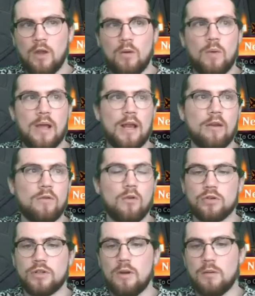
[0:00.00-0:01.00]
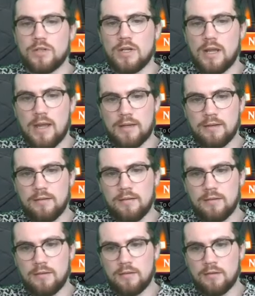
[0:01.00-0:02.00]
Well, of course, now I wish I hadn't.
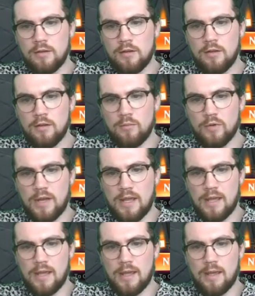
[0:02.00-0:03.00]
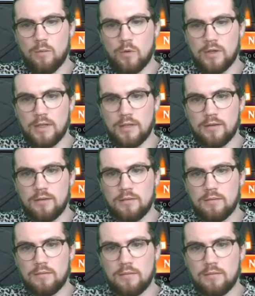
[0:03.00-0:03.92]
But hey, what do you do?